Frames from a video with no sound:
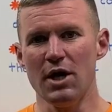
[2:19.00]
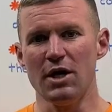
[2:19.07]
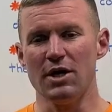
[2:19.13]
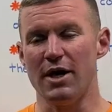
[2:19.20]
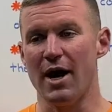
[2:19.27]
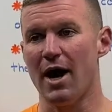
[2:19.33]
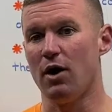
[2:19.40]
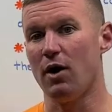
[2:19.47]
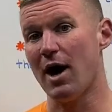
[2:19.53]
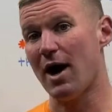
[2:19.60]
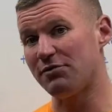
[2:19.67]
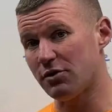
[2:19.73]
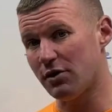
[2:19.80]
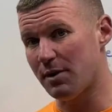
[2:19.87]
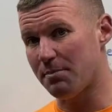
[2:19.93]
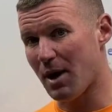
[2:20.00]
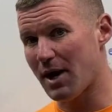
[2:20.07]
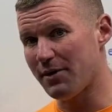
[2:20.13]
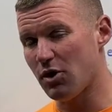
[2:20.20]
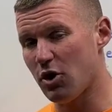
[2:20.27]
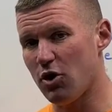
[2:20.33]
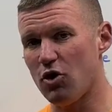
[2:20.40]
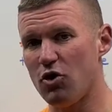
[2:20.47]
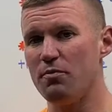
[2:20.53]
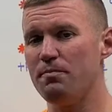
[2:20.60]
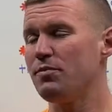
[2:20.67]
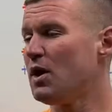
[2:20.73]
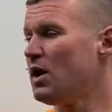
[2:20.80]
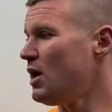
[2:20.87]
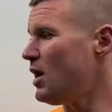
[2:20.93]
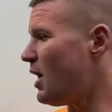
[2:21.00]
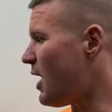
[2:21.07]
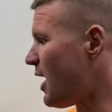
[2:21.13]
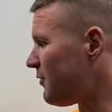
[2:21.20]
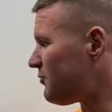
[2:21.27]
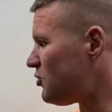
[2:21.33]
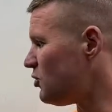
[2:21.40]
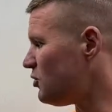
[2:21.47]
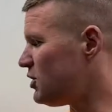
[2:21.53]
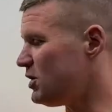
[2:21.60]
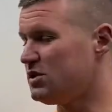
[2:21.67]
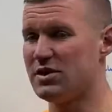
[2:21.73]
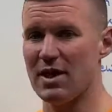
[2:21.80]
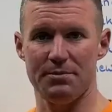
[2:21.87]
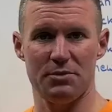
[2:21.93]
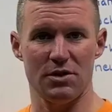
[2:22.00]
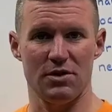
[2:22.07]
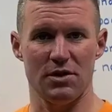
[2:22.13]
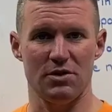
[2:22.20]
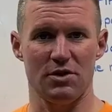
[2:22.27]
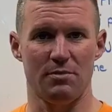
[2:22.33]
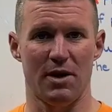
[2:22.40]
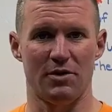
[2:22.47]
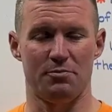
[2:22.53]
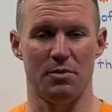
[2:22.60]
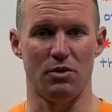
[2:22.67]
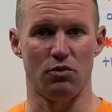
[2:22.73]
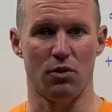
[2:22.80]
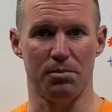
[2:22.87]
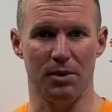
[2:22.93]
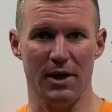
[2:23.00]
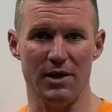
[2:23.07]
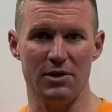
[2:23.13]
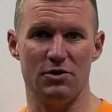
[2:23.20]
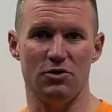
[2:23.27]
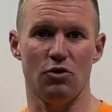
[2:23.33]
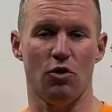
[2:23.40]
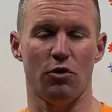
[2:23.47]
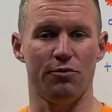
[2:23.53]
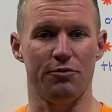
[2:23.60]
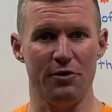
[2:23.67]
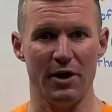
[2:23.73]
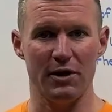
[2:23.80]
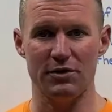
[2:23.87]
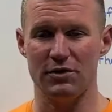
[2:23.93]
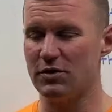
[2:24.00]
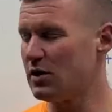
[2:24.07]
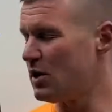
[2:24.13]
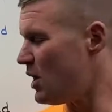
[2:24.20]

Now, after they buy the home, after the septic system has been replaced or fixed,